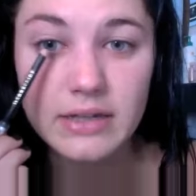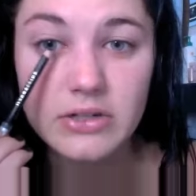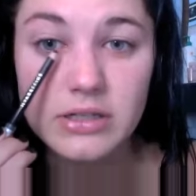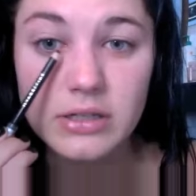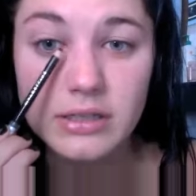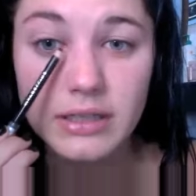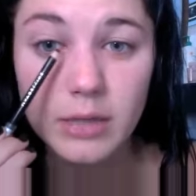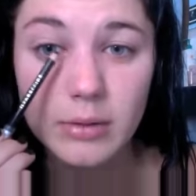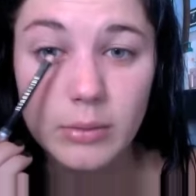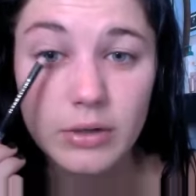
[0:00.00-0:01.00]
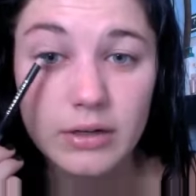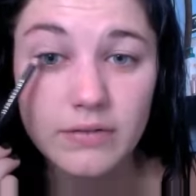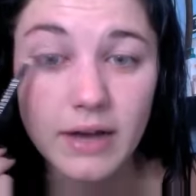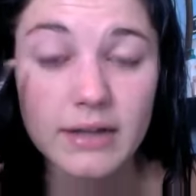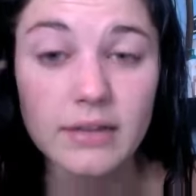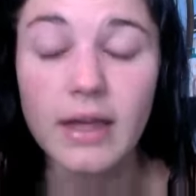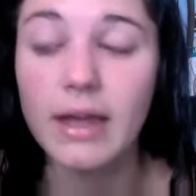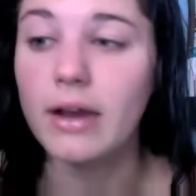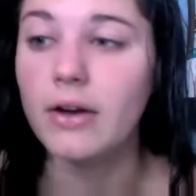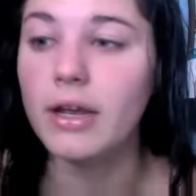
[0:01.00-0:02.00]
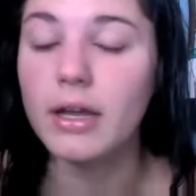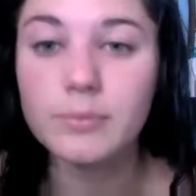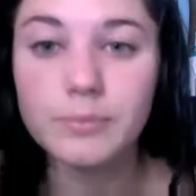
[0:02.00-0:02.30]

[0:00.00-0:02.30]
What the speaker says: just looks a little bit more defined in that area.